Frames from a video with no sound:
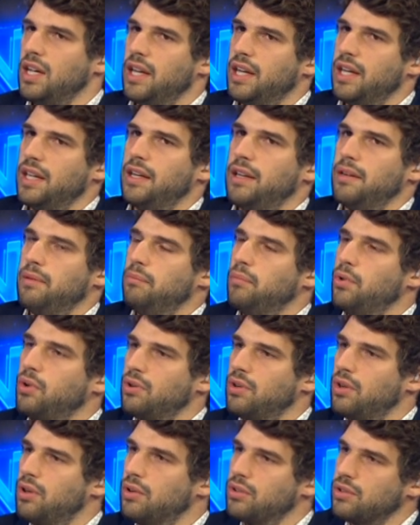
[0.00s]
in a
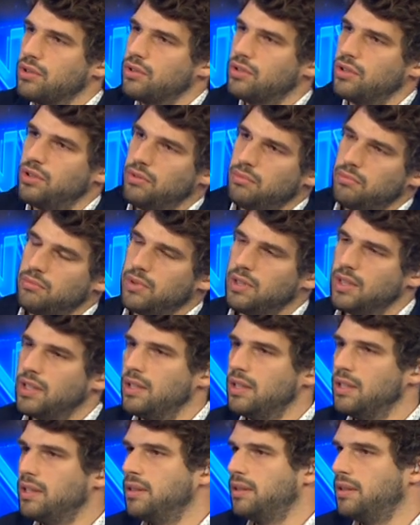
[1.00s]
more longer-term
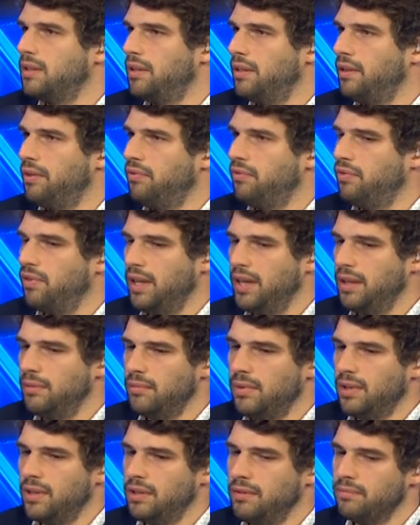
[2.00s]

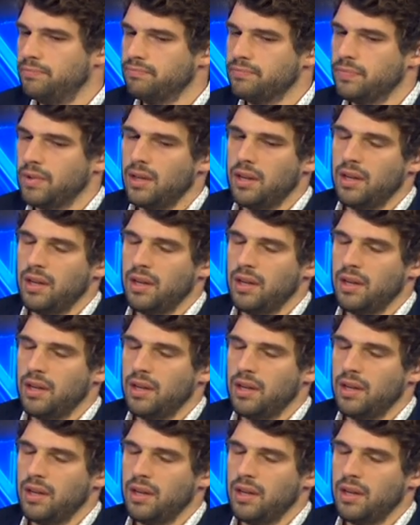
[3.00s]
frame.